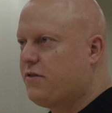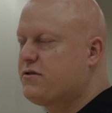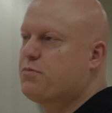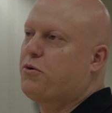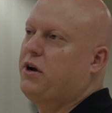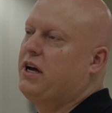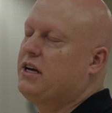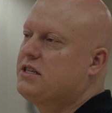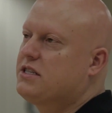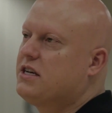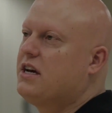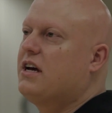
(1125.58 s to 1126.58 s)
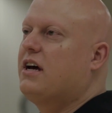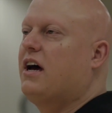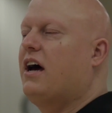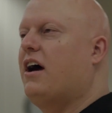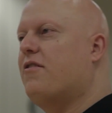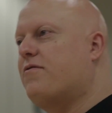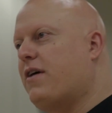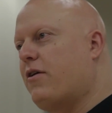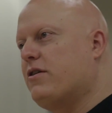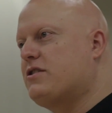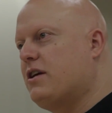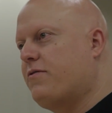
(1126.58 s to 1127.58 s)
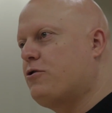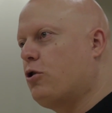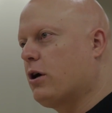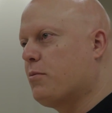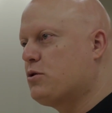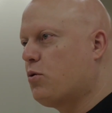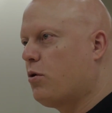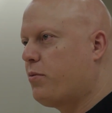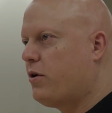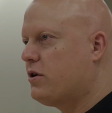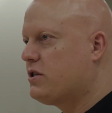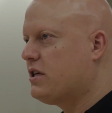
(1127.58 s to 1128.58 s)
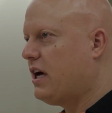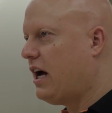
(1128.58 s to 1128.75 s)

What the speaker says: springs, very stiff shock absorbers,